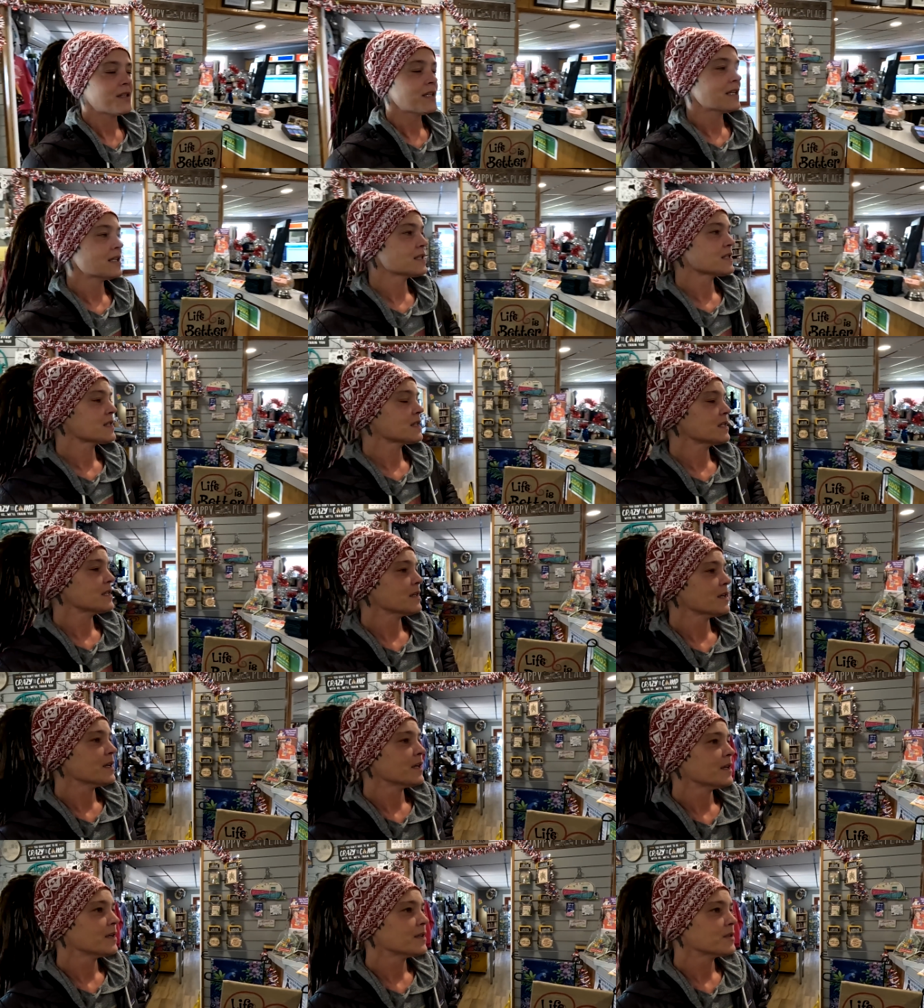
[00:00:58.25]
Do you need to
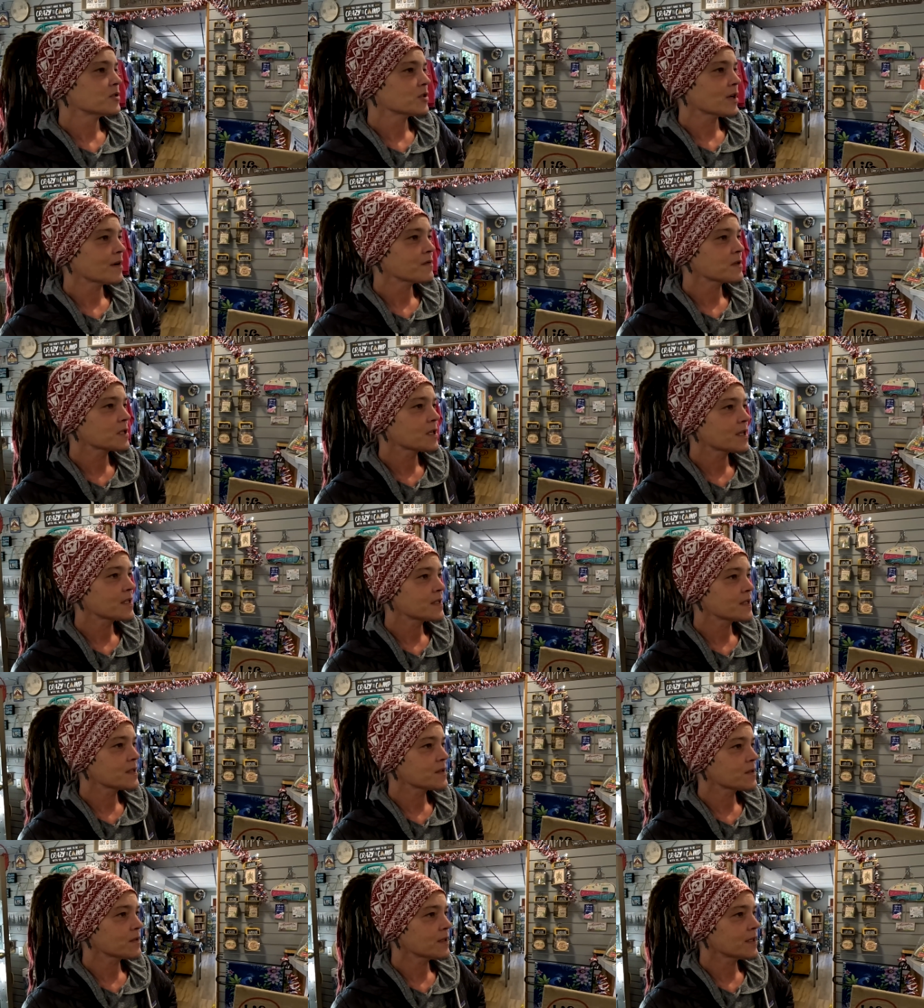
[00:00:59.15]
see a driver's
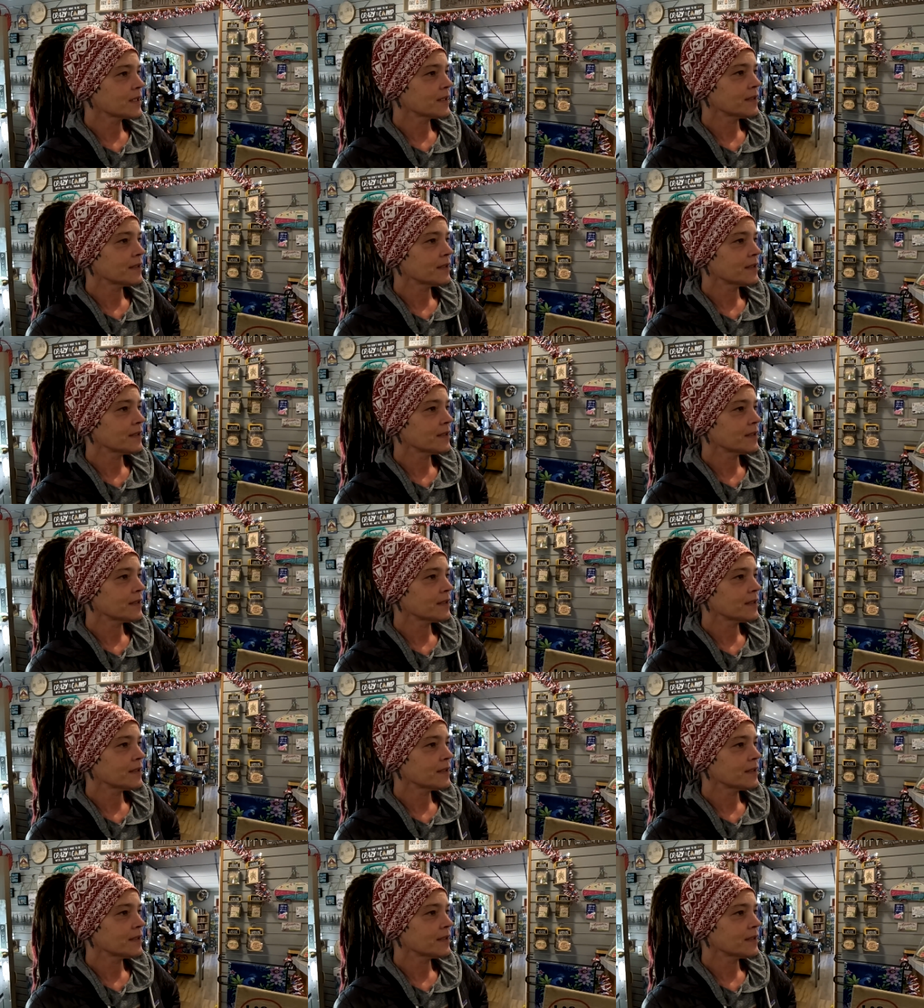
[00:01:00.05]
license or